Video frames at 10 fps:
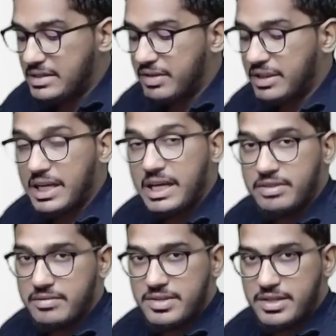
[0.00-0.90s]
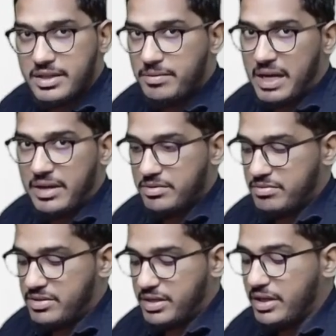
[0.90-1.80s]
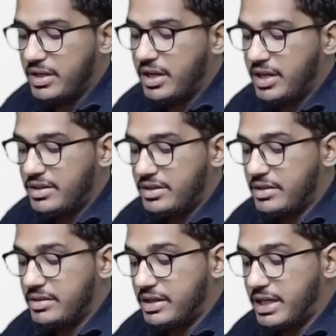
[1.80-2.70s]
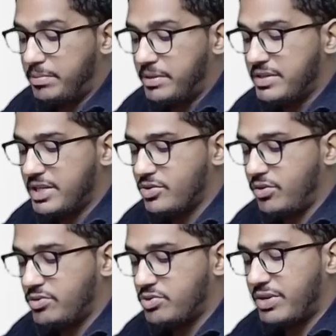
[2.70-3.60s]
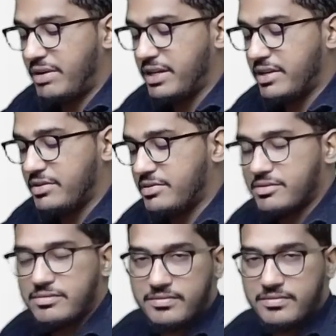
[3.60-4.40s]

See, when they have invested in the plant and machinery, the depreciation also should have increased.